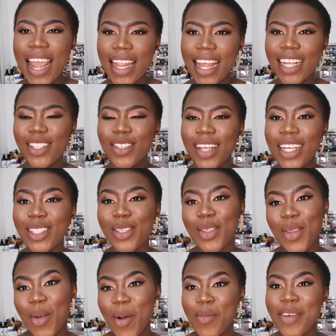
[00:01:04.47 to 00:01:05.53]
and like to get
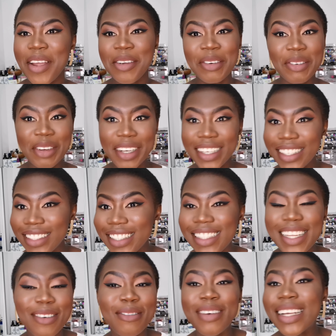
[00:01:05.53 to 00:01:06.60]
to know
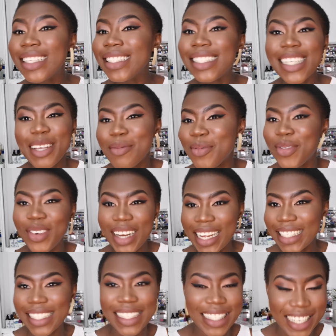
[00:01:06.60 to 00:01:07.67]
the real Team
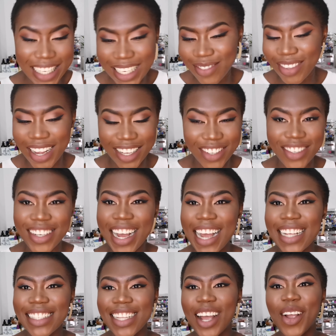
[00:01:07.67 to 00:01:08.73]
Fullest team. Like, you
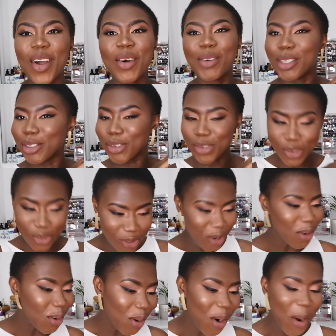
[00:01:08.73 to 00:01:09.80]
guys are going
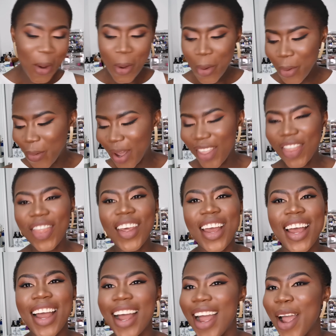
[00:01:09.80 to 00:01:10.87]
through with
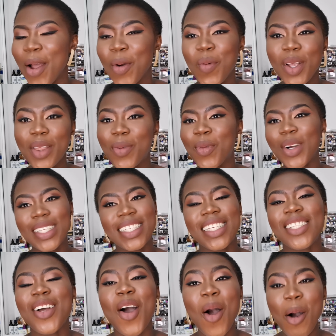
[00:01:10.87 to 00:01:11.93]

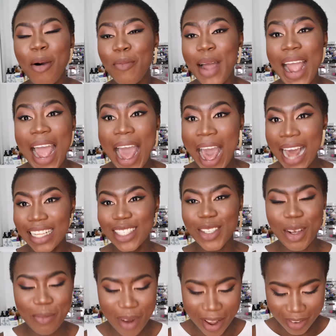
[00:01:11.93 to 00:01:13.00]
watching all my ads
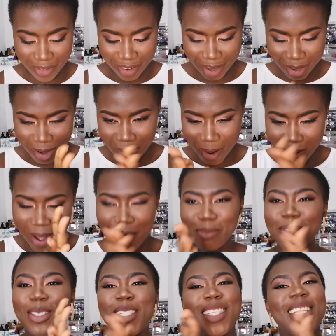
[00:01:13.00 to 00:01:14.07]
on my video.
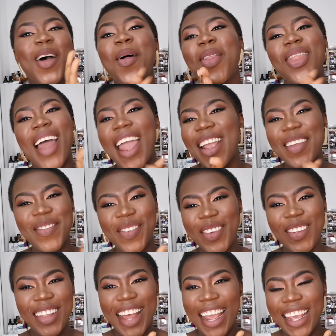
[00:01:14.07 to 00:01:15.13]
I'm so
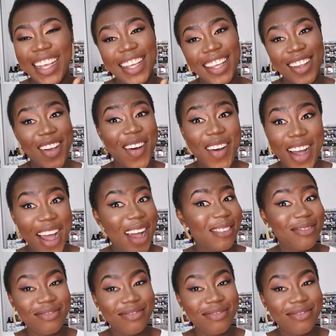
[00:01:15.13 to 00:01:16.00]
thankful. Like, yo,